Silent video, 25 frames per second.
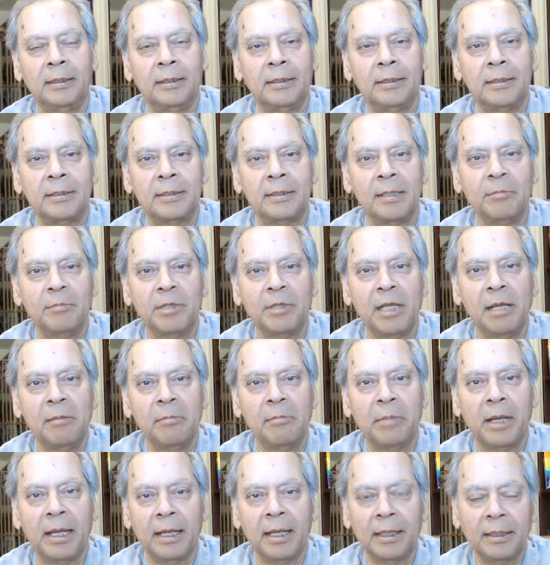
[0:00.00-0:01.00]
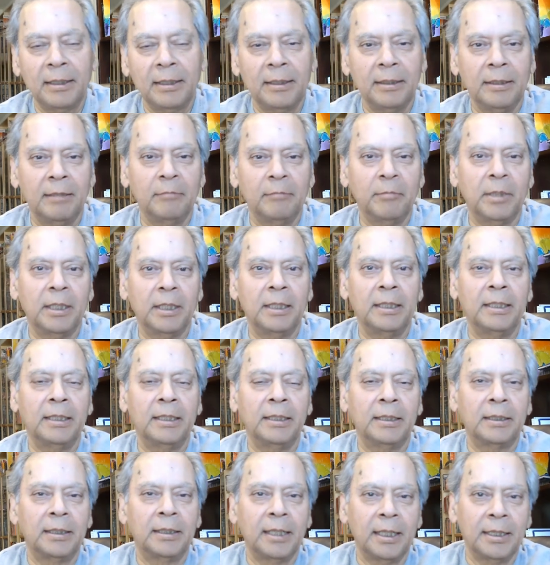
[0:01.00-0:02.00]
Some time back in
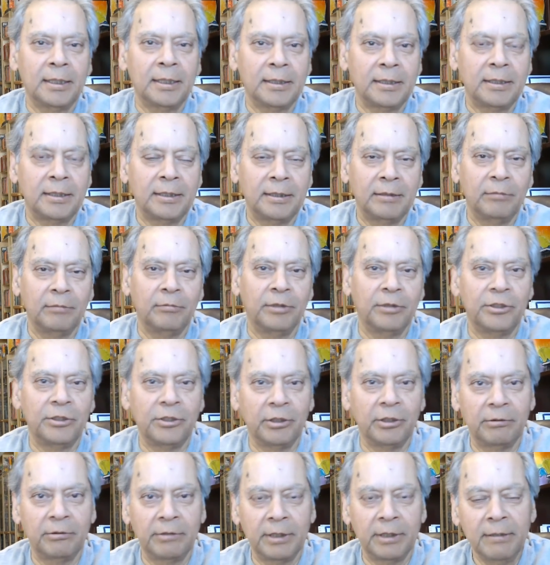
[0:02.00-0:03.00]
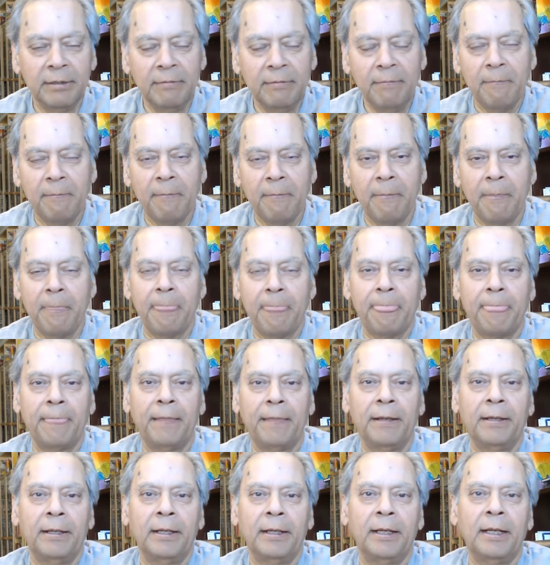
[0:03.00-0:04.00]
my class with children,
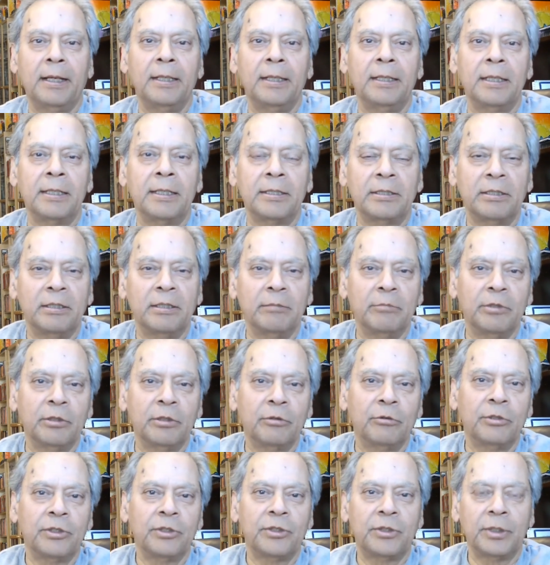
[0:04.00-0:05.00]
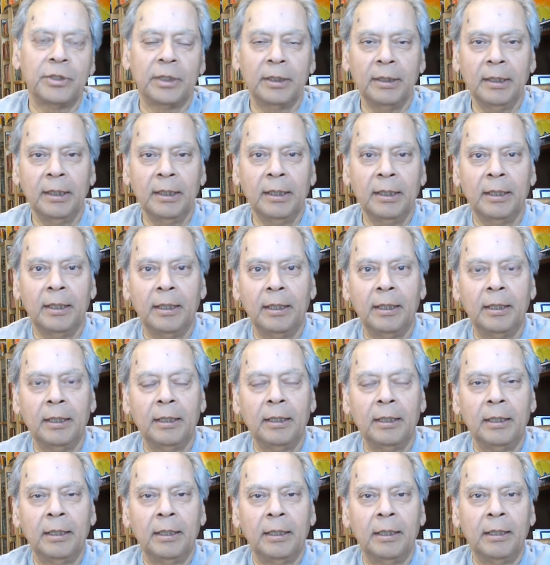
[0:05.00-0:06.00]
I asked them the question,
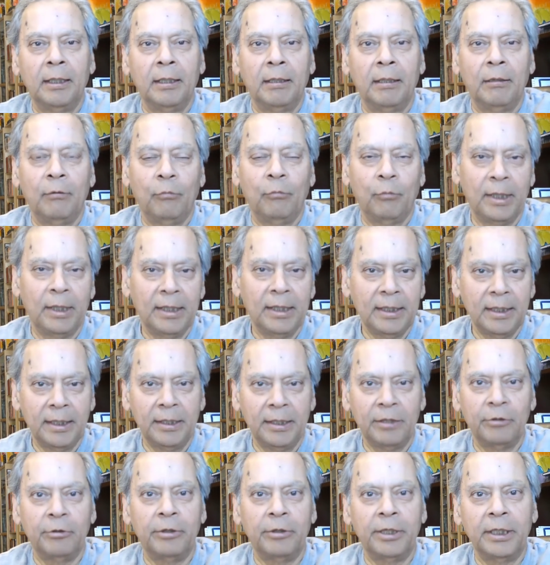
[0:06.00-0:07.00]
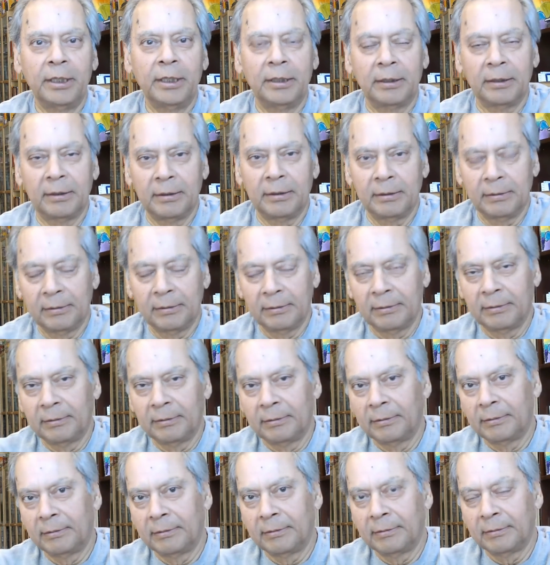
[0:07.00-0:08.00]
why are you here?
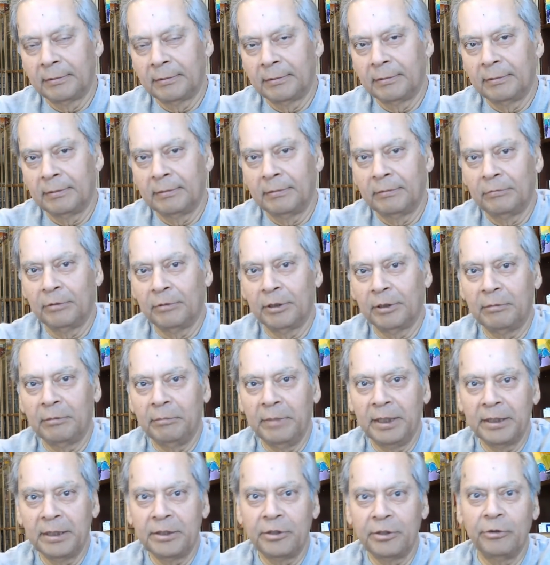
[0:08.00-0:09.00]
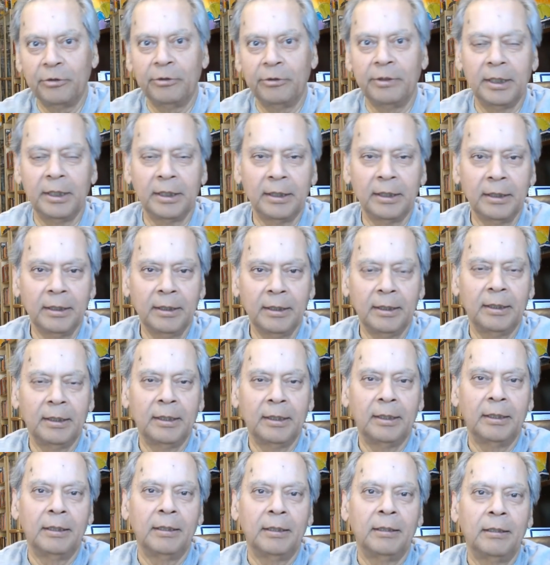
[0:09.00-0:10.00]
What makes you here?
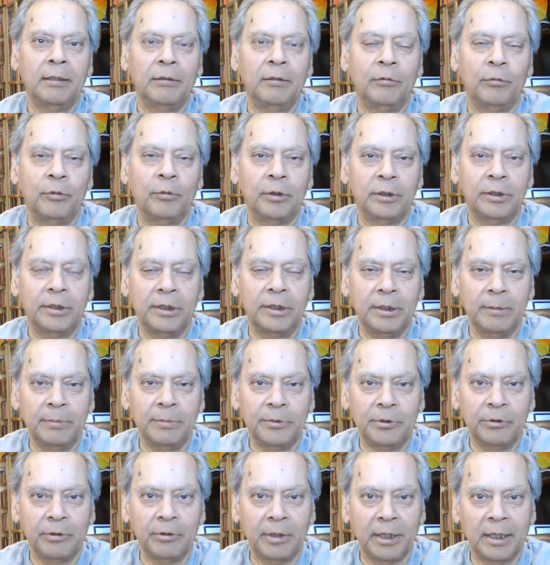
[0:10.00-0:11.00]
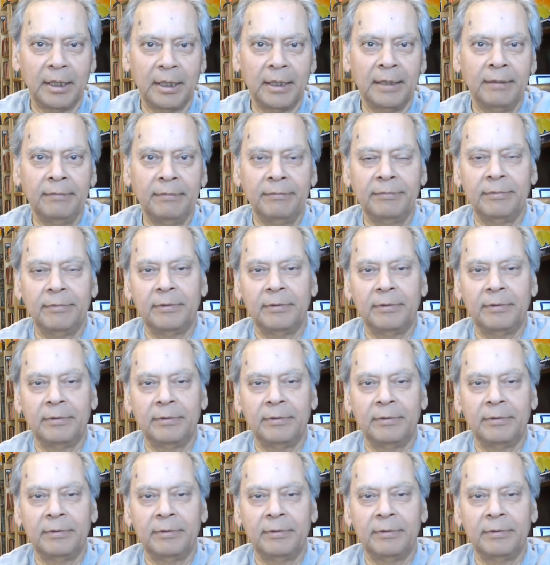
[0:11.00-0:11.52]
What keeps you alive?